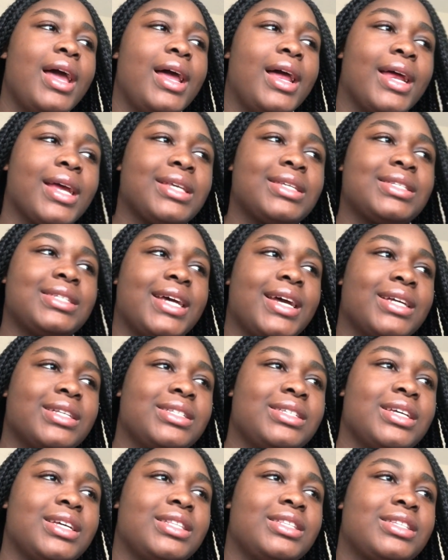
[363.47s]

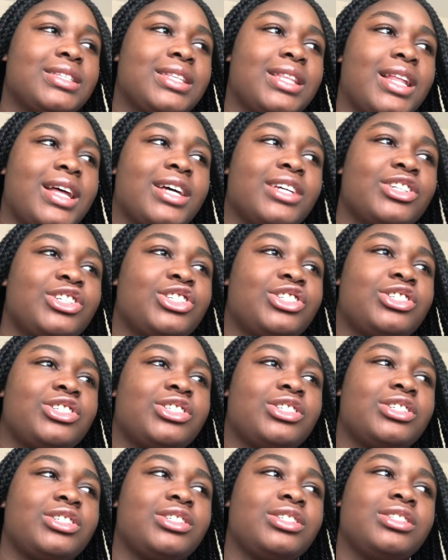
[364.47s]
excited
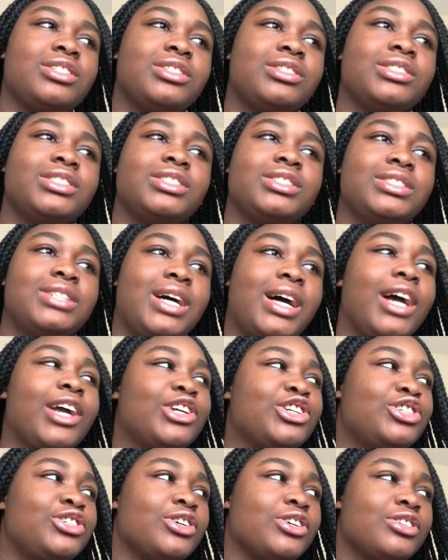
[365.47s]
slash
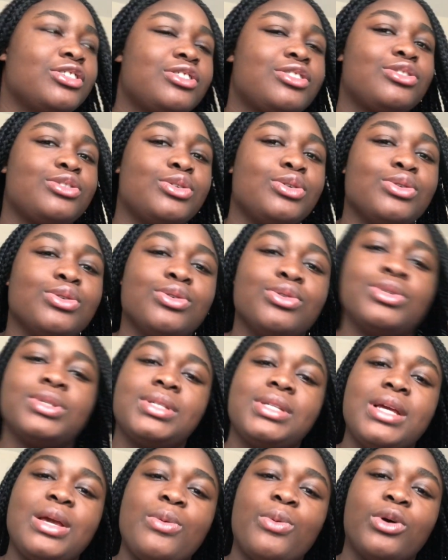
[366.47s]
anxious to
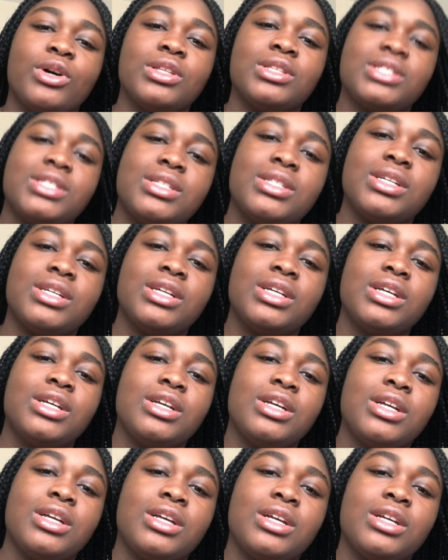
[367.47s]
see what
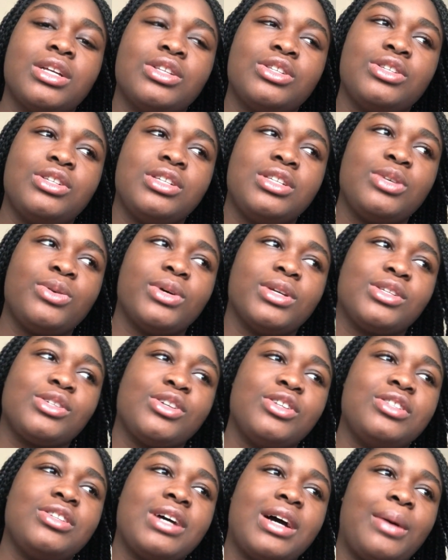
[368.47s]
to see what's
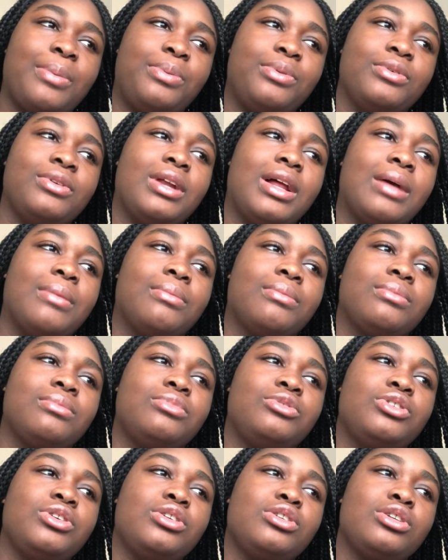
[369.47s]
going to happen. I'm
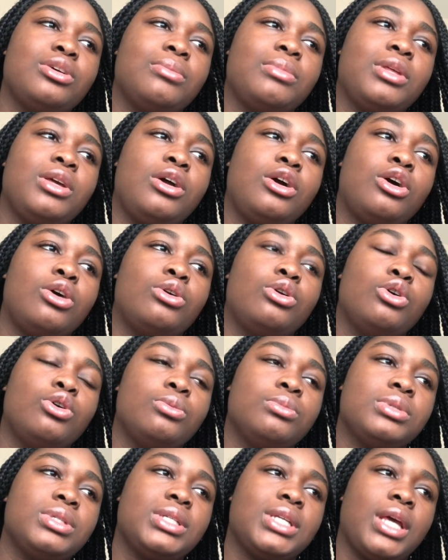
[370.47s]
doing something called
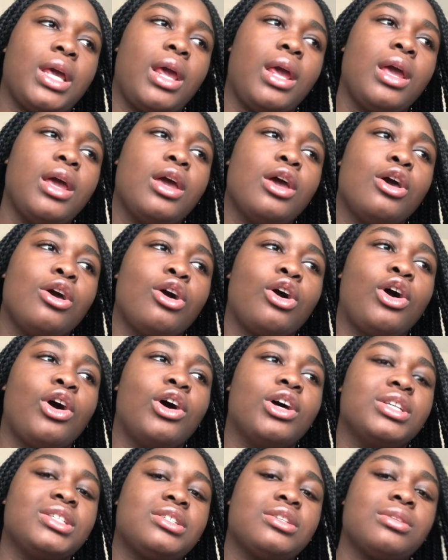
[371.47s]
homestay,
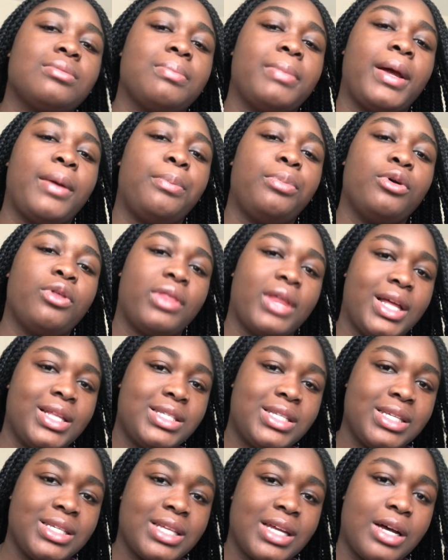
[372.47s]
because my both
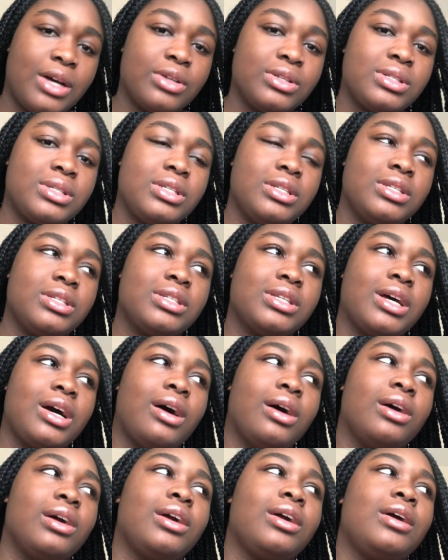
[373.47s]
aunties' houses
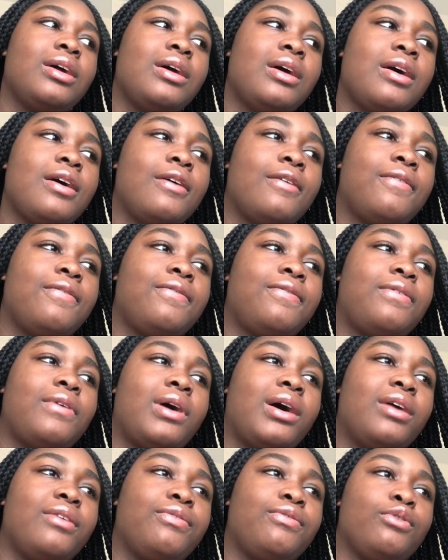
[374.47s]
are
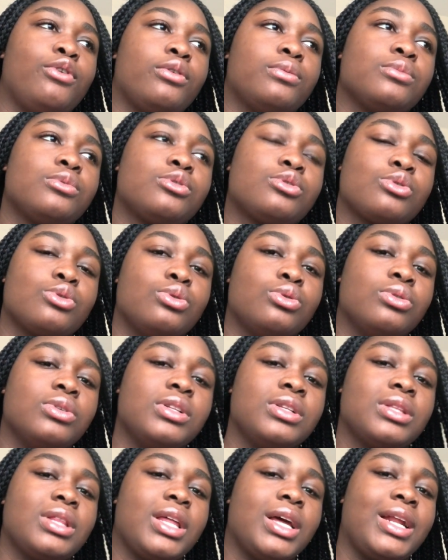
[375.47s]
far from school.
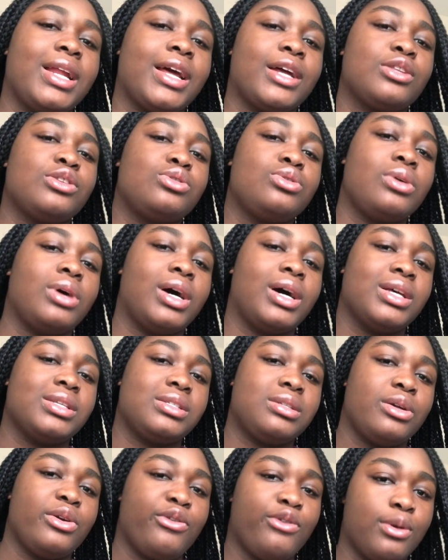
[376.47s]
They're like two hours
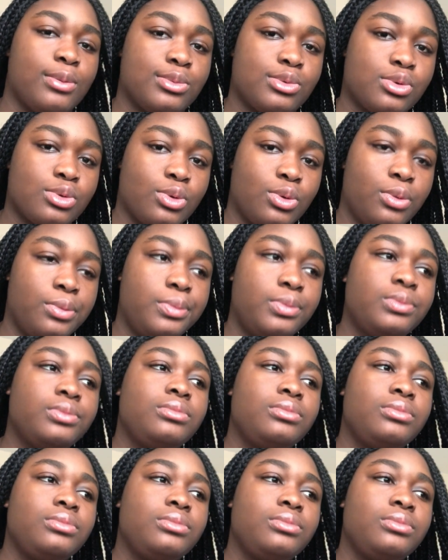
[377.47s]
away from school,